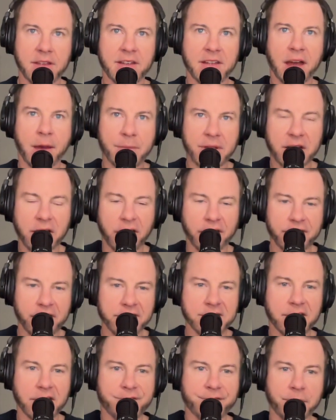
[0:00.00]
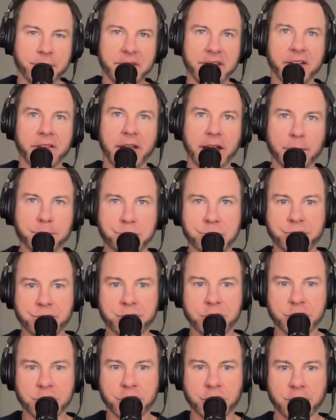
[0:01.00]
mean, aside from the
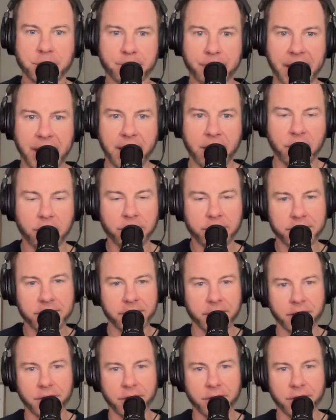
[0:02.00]
pow,